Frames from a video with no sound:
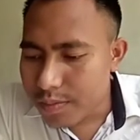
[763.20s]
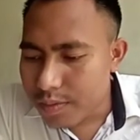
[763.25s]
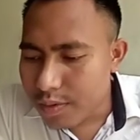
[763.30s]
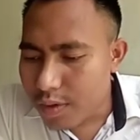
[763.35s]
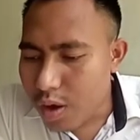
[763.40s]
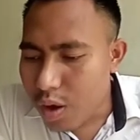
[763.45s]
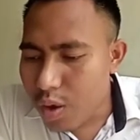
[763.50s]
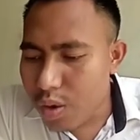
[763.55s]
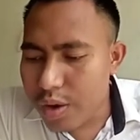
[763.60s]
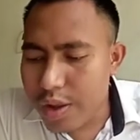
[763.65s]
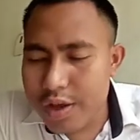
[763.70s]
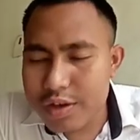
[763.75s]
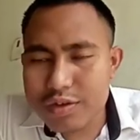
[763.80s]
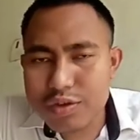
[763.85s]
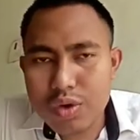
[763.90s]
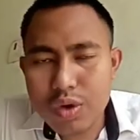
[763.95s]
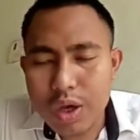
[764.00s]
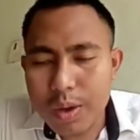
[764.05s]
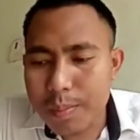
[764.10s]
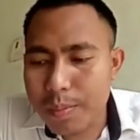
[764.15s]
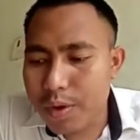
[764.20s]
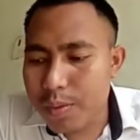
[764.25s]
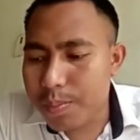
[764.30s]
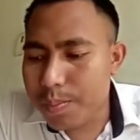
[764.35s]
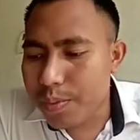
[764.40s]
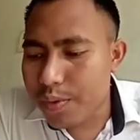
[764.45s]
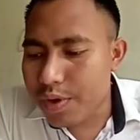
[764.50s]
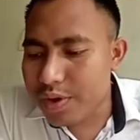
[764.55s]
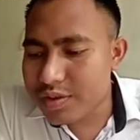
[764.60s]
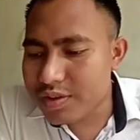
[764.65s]
Now let's talk about
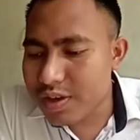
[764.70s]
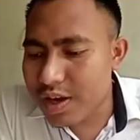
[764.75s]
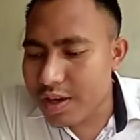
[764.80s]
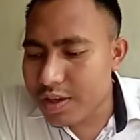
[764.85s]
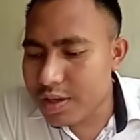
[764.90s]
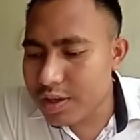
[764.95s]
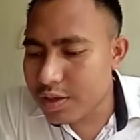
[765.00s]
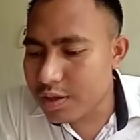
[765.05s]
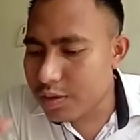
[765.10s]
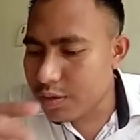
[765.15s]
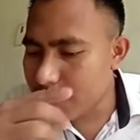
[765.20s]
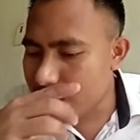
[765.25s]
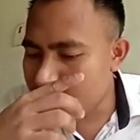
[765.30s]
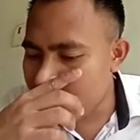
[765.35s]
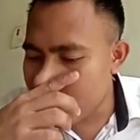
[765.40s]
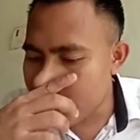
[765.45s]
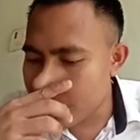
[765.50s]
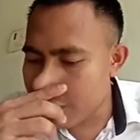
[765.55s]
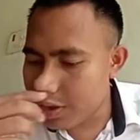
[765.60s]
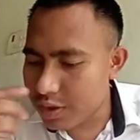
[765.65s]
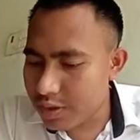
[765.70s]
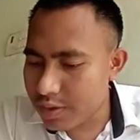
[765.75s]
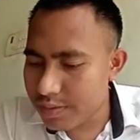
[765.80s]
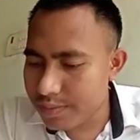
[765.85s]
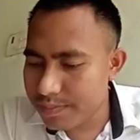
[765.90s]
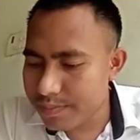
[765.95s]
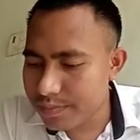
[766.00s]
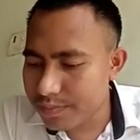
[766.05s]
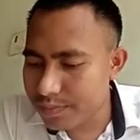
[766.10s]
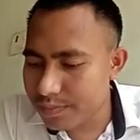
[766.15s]
parasitic nutrition.
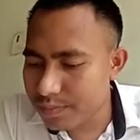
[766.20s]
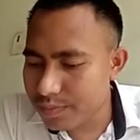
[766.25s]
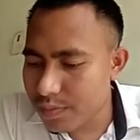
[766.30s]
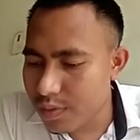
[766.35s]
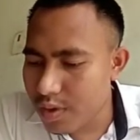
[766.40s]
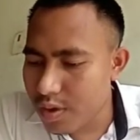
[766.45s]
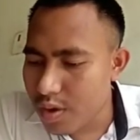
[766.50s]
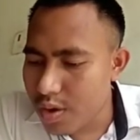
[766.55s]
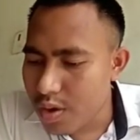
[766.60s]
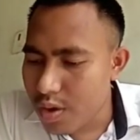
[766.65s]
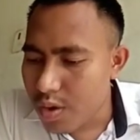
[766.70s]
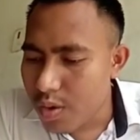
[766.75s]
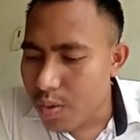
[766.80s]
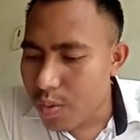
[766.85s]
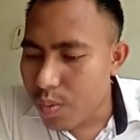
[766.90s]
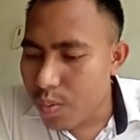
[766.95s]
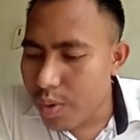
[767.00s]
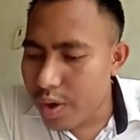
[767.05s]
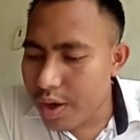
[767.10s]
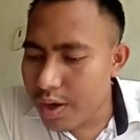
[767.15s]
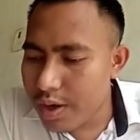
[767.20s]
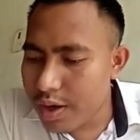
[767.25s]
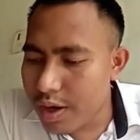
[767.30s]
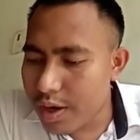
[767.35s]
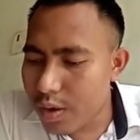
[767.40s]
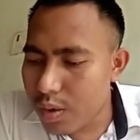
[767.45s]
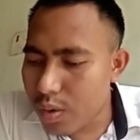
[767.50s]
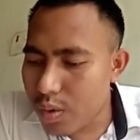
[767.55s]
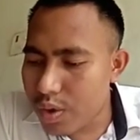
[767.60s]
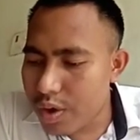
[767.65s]
When
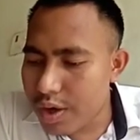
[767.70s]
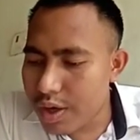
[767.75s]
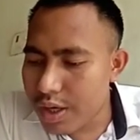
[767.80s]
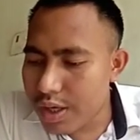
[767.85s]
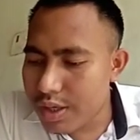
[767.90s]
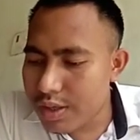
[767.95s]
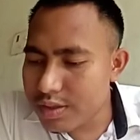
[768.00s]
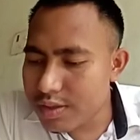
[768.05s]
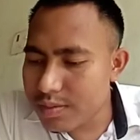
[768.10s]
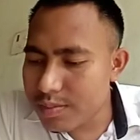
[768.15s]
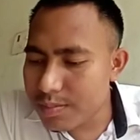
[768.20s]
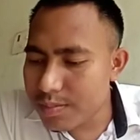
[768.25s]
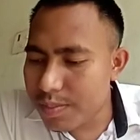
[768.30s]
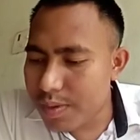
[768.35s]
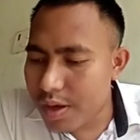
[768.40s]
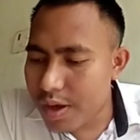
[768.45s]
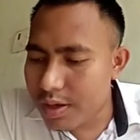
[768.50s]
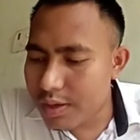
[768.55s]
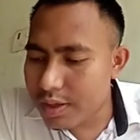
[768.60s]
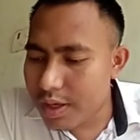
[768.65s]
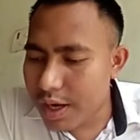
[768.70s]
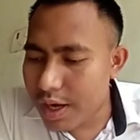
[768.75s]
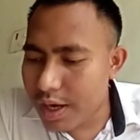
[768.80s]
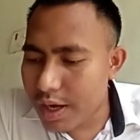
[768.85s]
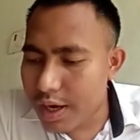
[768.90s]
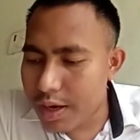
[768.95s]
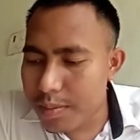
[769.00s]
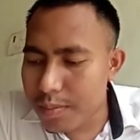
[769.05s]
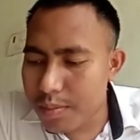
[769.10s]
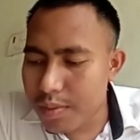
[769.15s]
an organism, plant, and
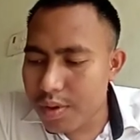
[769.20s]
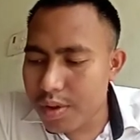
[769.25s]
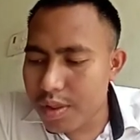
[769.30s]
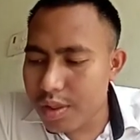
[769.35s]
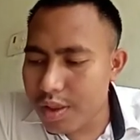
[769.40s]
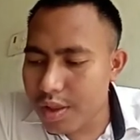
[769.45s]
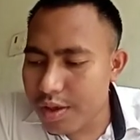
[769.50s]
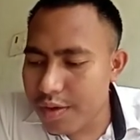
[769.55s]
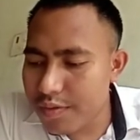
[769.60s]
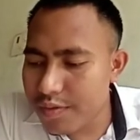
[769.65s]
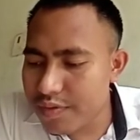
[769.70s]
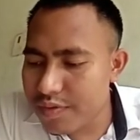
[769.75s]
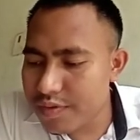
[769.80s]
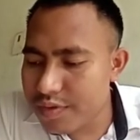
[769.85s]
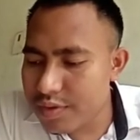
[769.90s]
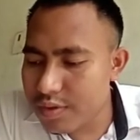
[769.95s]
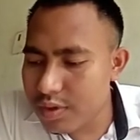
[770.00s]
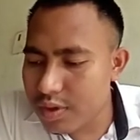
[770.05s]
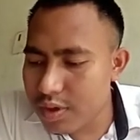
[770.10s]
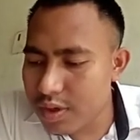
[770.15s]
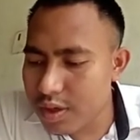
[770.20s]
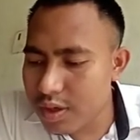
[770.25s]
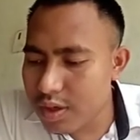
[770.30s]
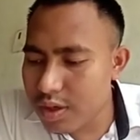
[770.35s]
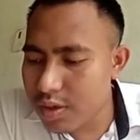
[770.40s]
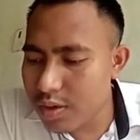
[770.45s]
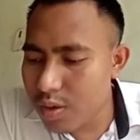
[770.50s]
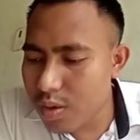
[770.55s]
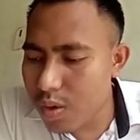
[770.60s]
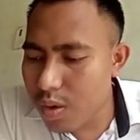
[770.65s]
animal lives
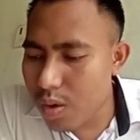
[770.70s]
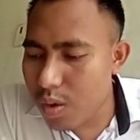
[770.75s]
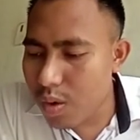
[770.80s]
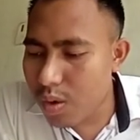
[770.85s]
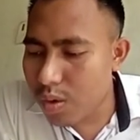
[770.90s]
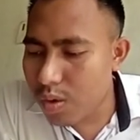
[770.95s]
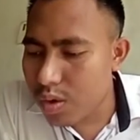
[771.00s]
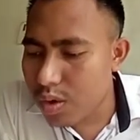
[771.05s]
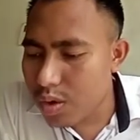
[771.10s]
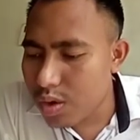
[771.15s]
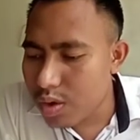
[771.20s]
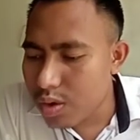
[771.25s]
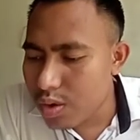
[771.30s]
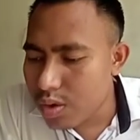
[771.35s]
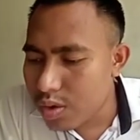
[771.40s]
in or